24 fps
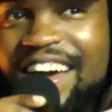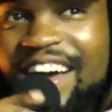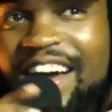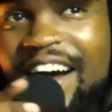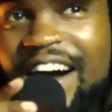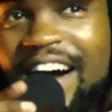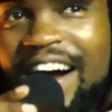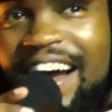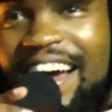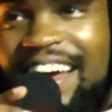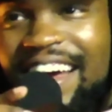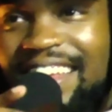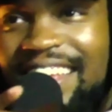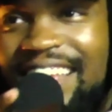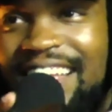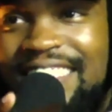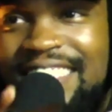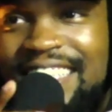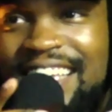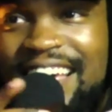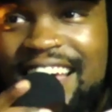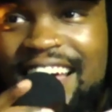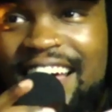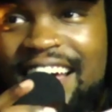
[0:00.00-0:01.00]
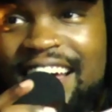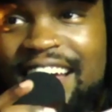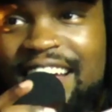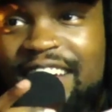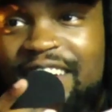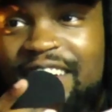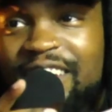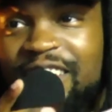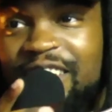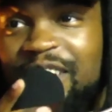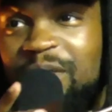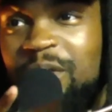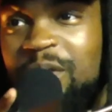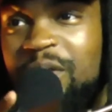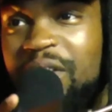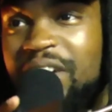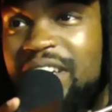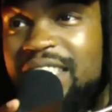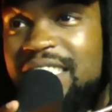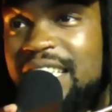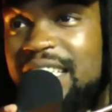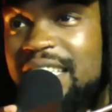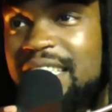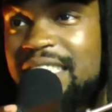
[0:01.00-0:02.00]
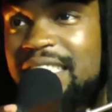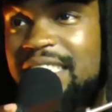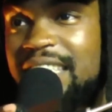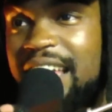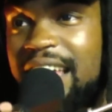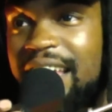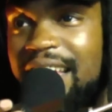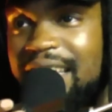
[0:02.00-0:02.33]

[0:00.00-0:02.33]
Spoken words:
right, let's give me my 60 seconds.